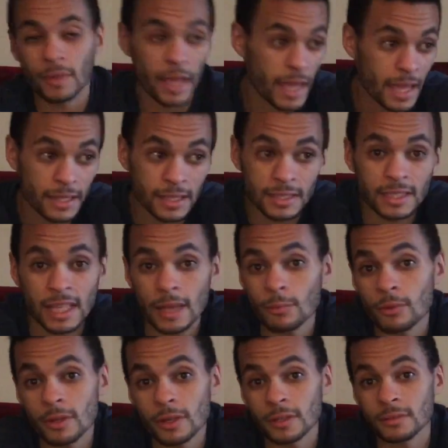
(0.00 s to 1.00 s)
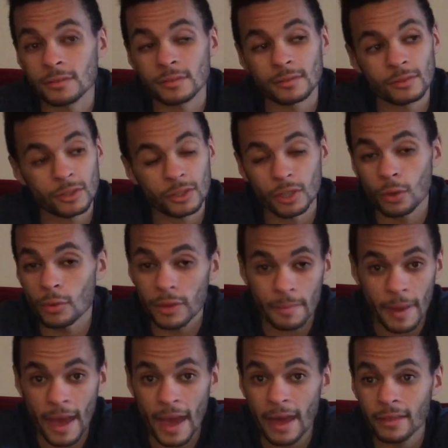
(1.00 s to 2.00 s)
And the same with, with
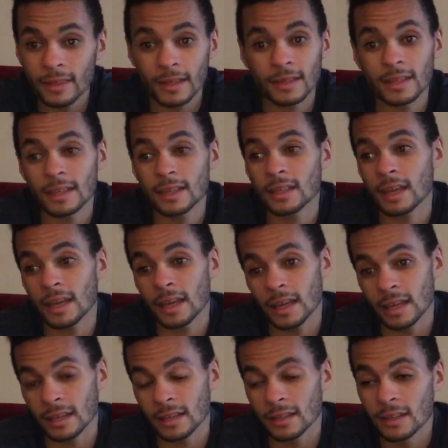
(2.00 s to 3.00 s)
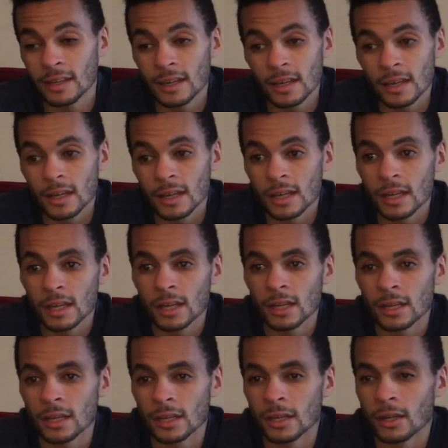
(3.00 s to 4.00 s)
Math, I think. And
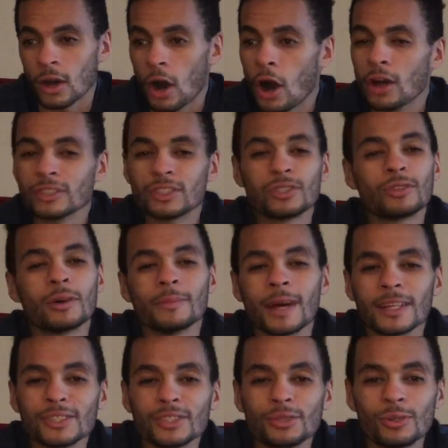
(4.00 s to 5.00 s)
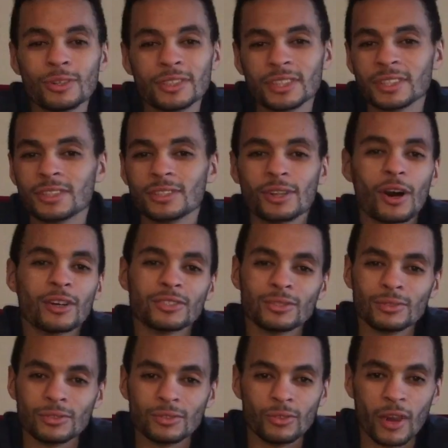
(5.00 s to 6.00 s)
Arsenal, I'm not sure, just because
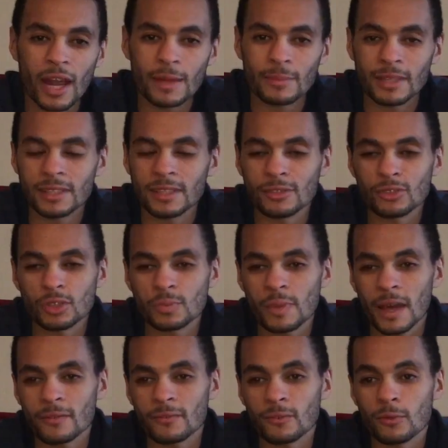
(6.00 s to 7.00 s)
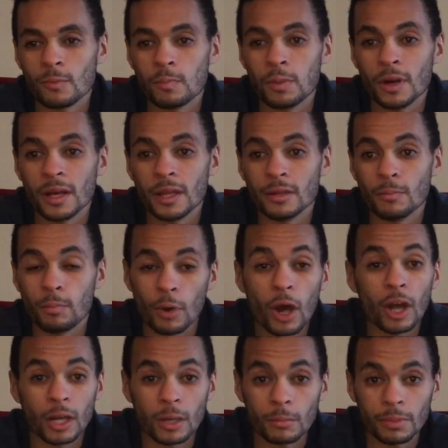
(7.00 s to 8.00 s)
Arsenal's grimy and disrespectful. But
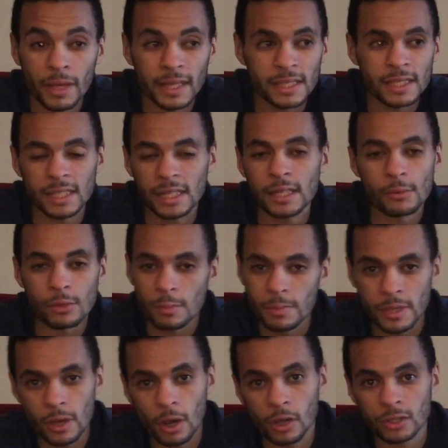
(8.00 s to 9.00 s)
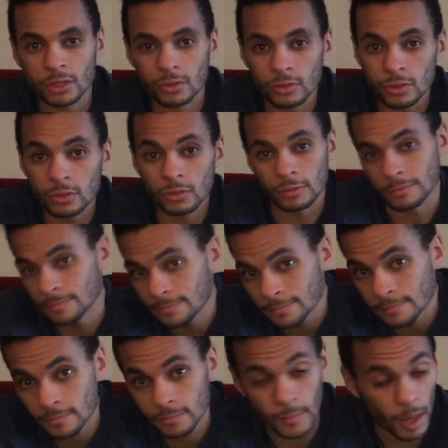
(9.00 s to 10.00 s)
bar complexity, he would have beat Arsenal too.
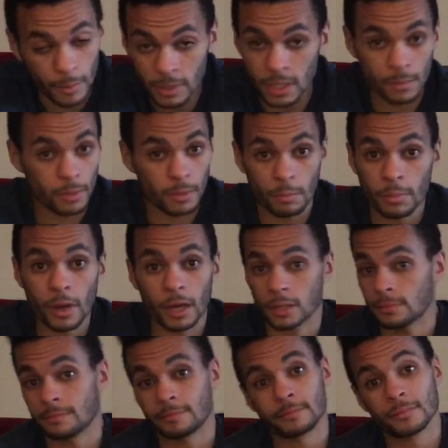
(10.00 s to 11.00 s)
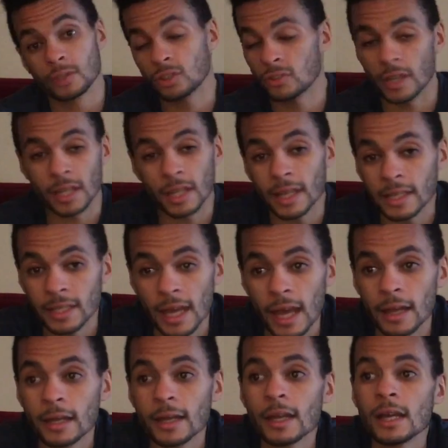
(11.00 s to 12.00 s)
I'm going to keep it a buck. Straight like that.